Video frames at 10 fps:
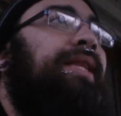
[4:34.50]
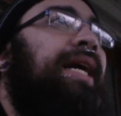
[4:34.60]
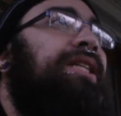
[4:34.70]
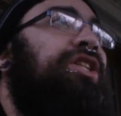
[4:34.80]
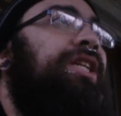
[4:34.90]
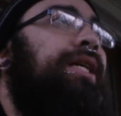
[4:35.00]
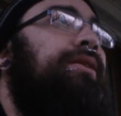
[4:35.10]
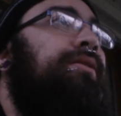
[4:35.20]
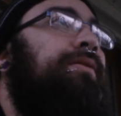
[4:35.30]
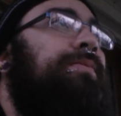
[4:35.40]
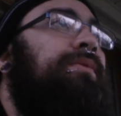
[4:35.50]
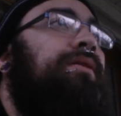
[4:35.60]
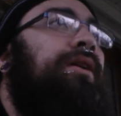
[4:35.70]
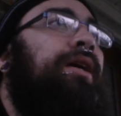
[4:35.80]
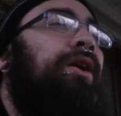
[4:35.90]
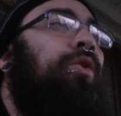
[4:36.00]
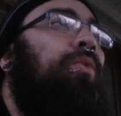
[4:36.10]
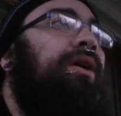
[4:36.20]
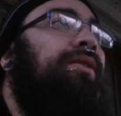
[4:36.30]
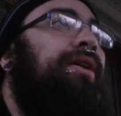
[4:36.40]
with that shit. You know,
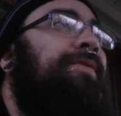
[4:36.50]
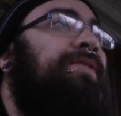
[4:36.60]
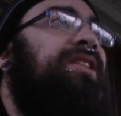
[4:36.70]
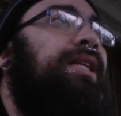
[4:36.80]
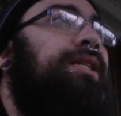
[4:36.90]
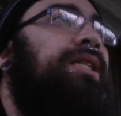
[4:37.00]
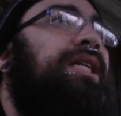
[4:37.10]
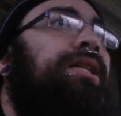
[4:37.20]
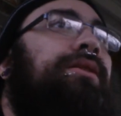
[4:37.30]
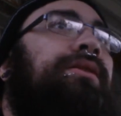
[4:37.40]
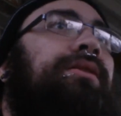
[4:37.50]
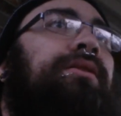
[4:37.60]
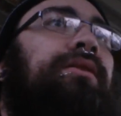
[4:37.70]
working there for 6 years